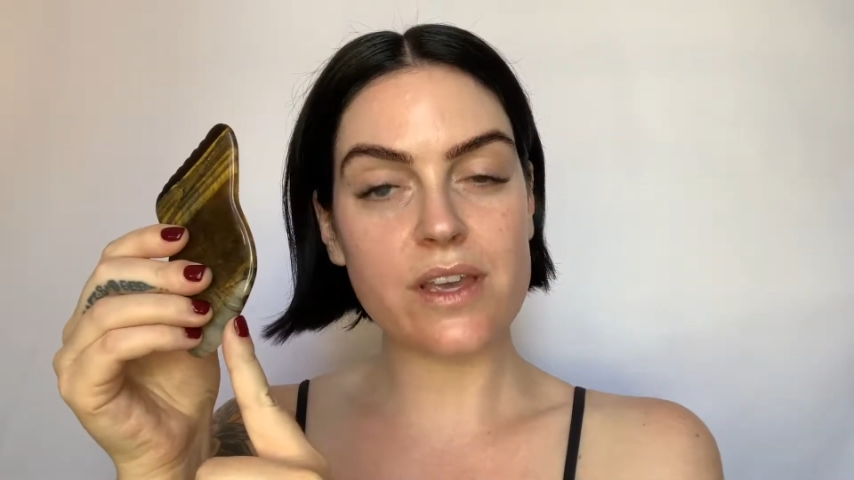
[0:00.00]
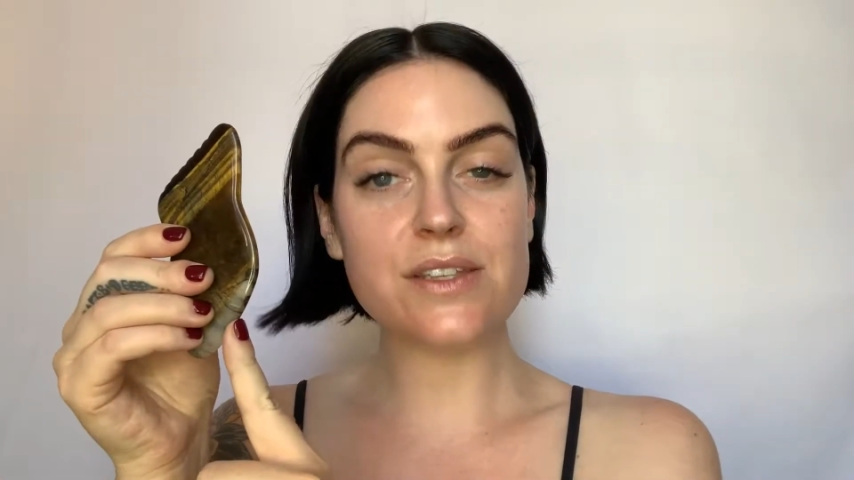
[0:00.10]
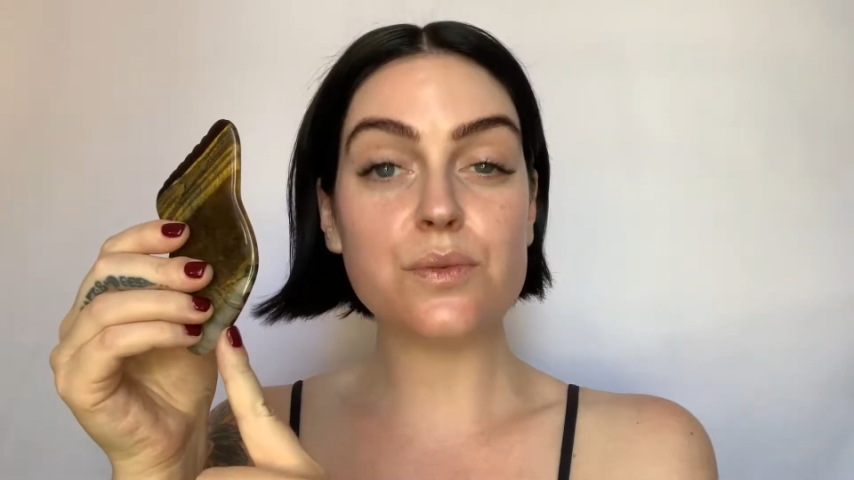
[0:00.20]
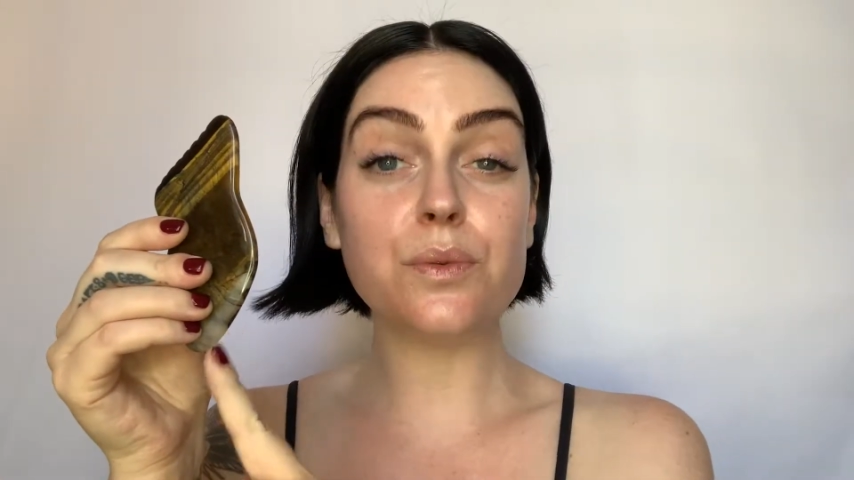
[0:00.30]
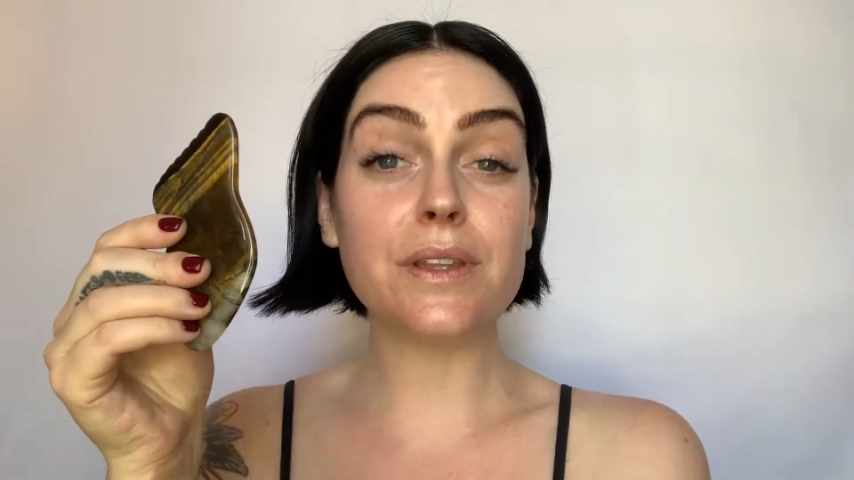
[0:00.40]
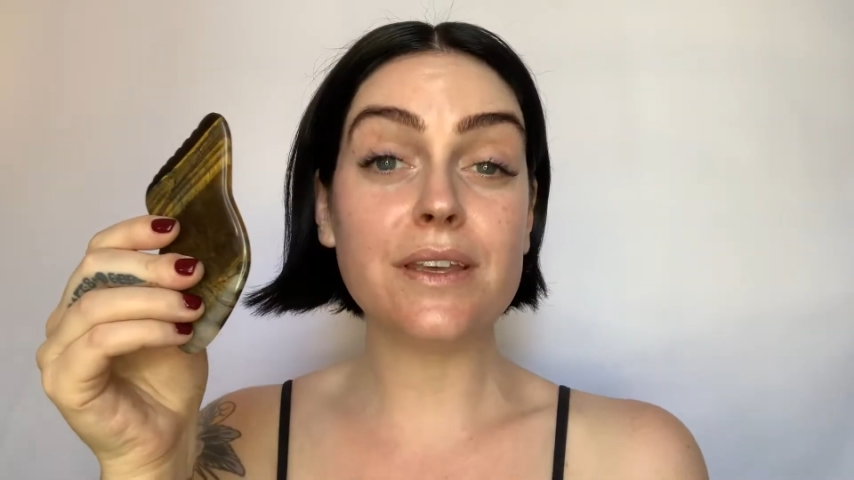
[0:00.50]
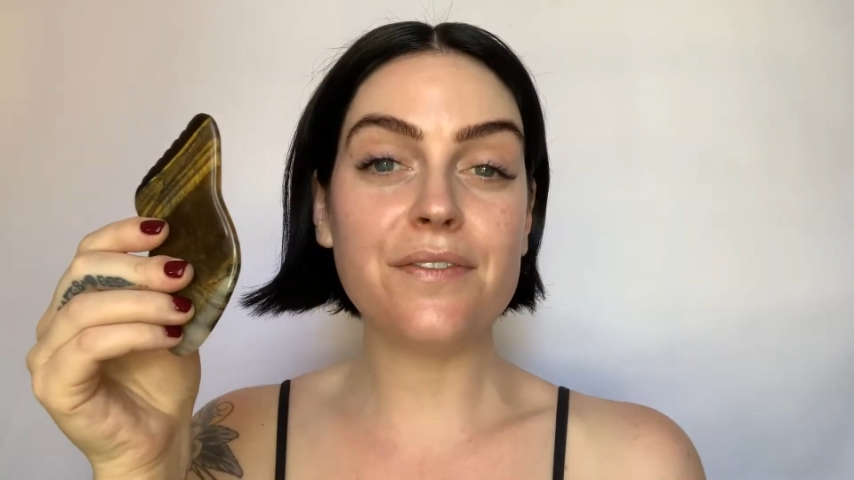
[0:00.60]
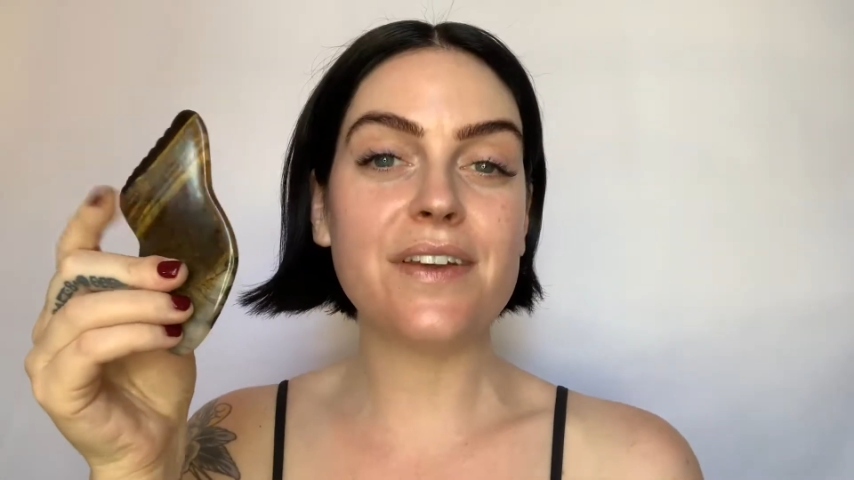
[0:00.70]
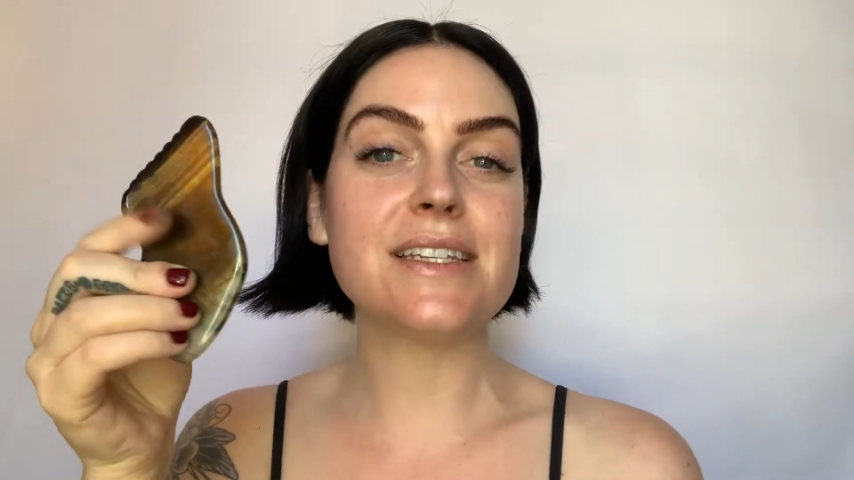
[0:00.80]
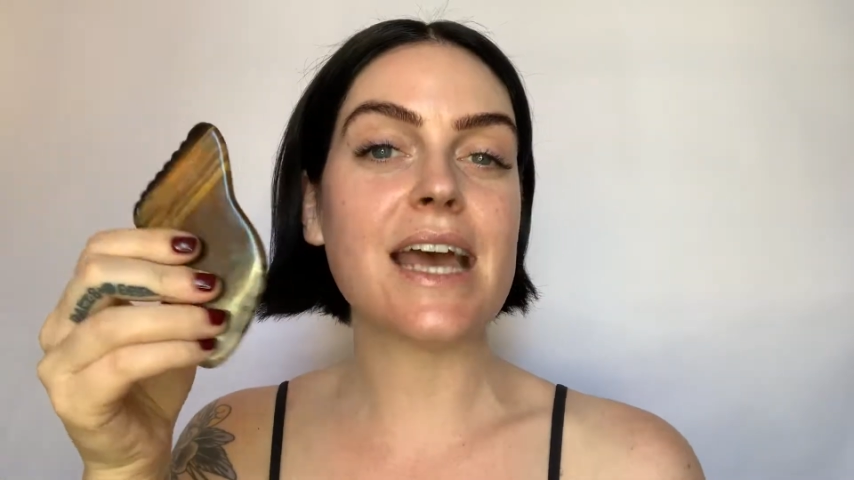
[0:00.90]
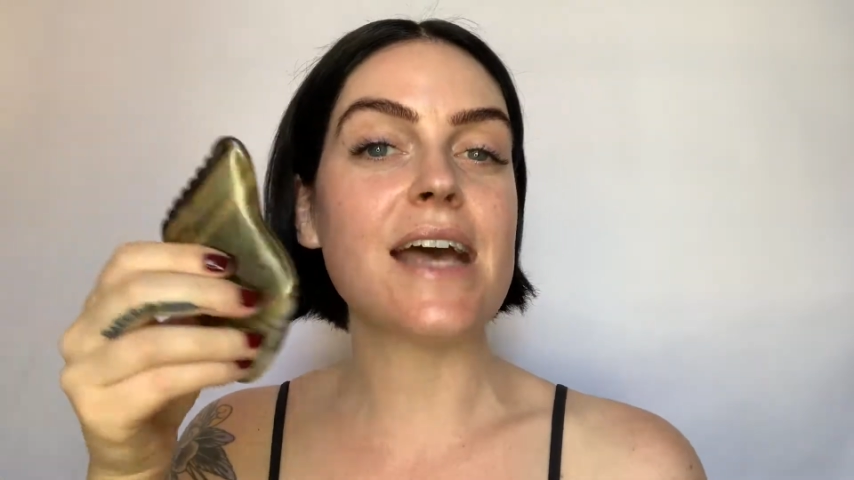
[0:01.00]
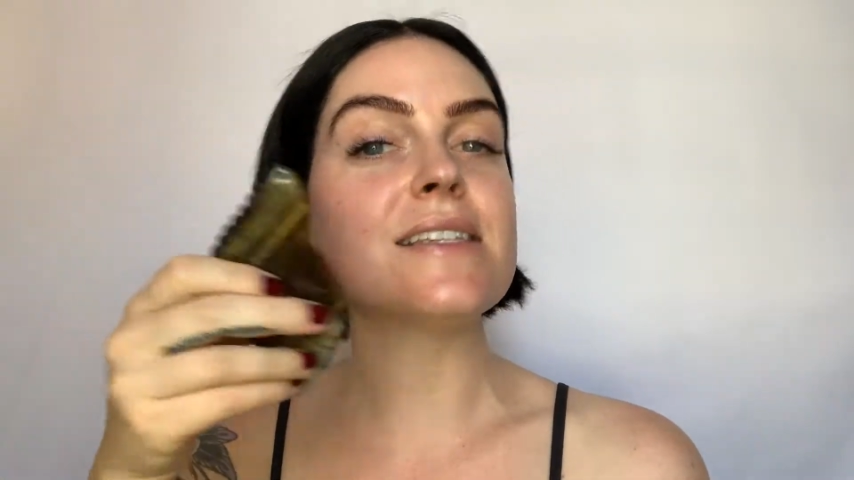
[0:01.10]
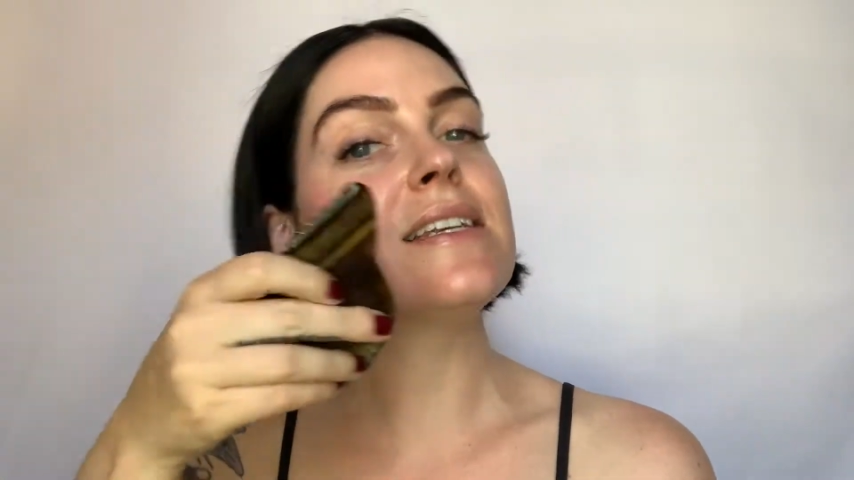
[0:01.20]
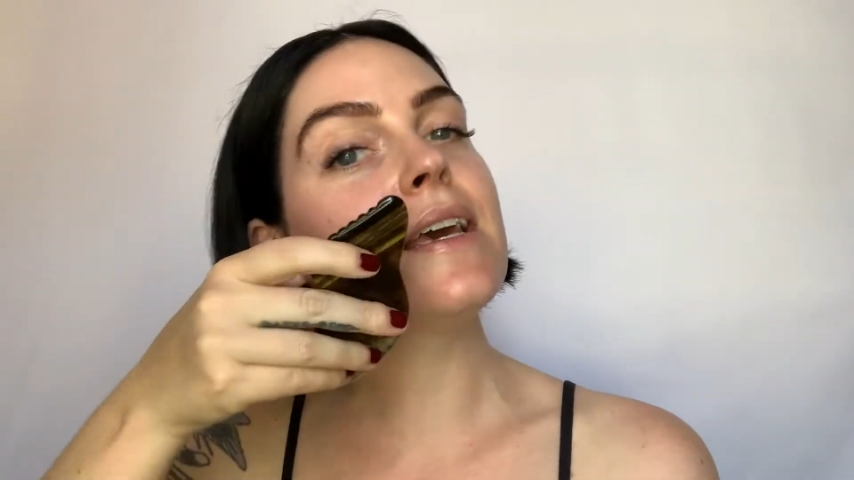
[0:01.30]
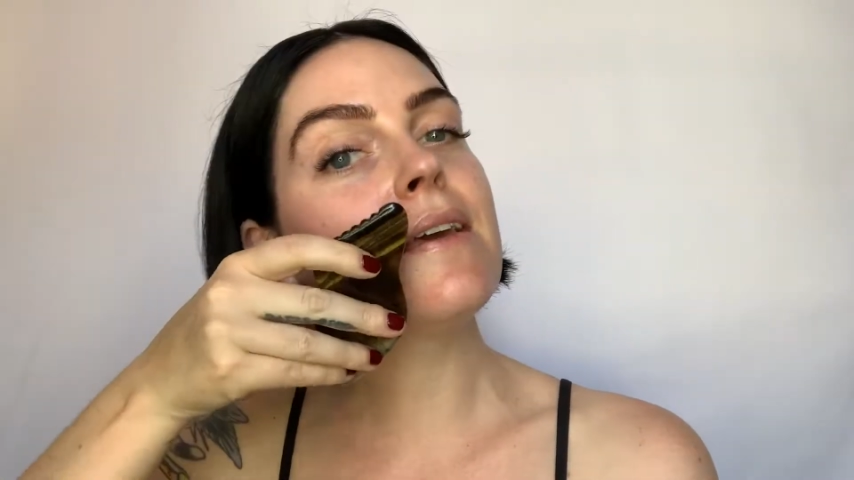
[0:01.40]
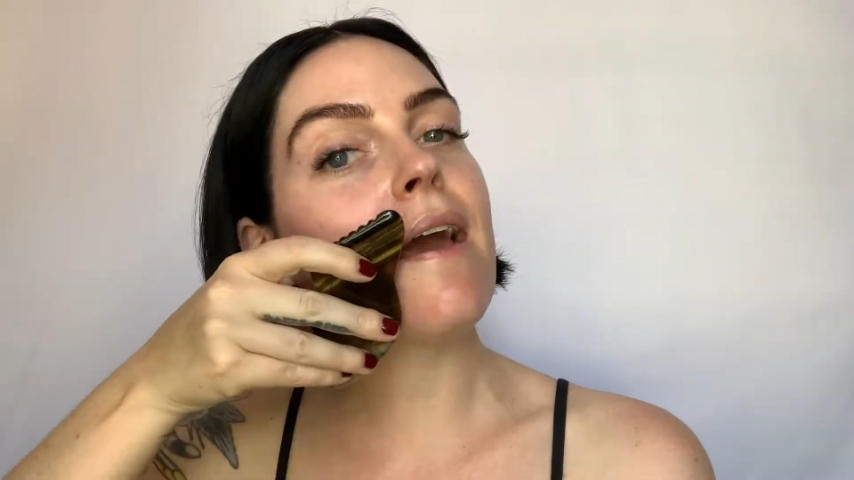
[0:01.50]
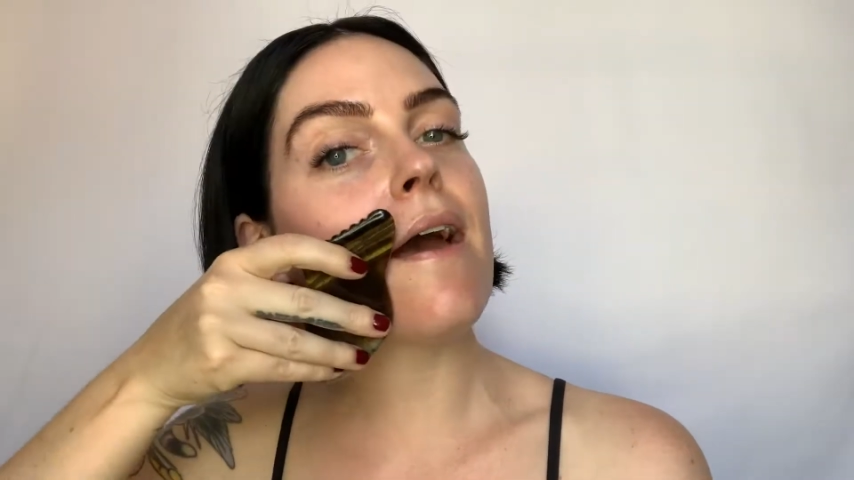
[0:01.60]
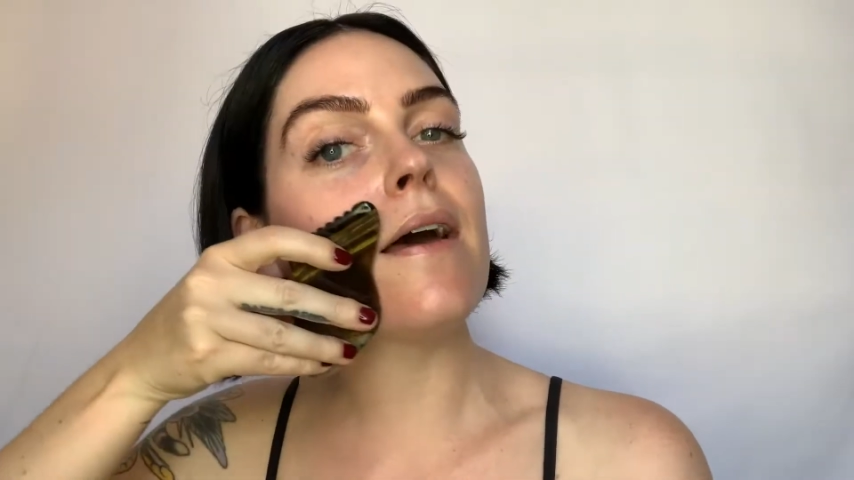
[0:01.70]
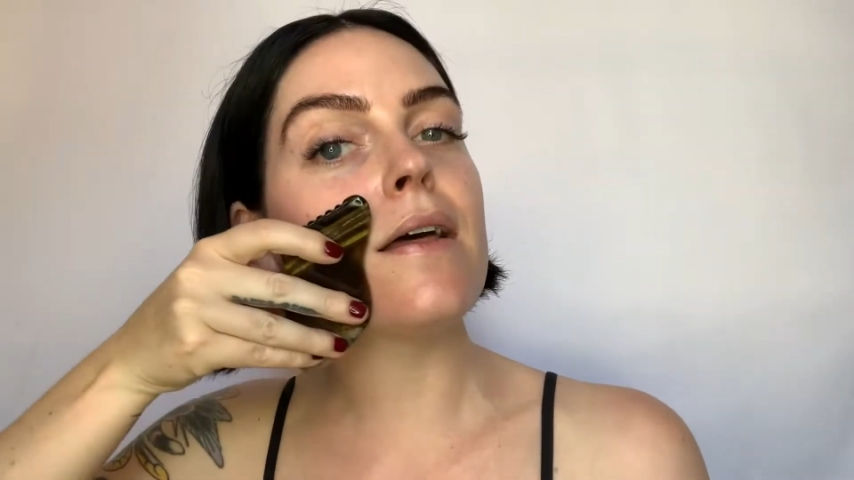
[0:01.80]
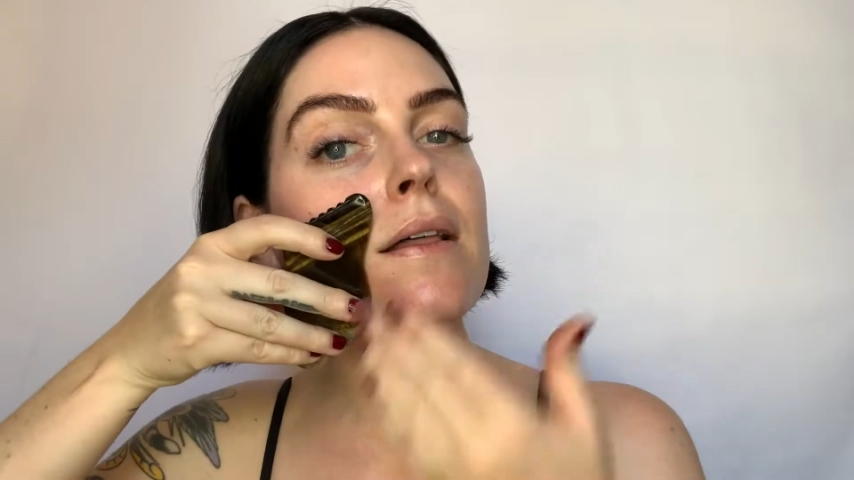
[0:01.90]
is really fantastic
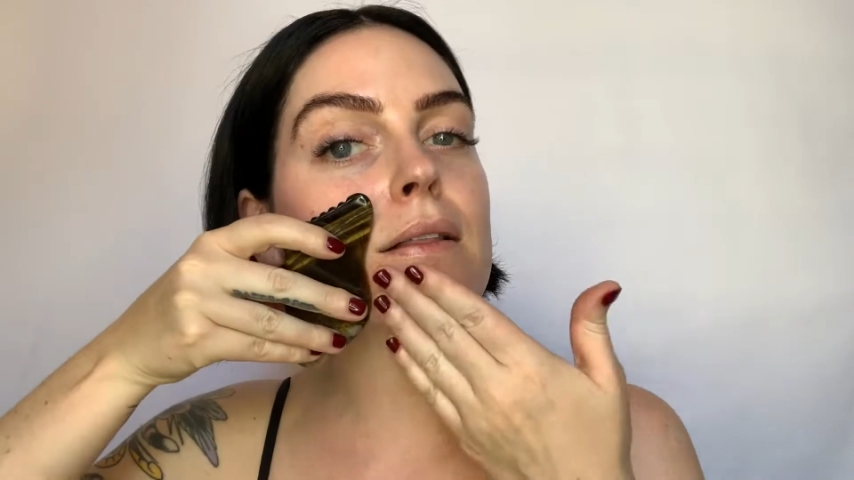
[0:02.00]
at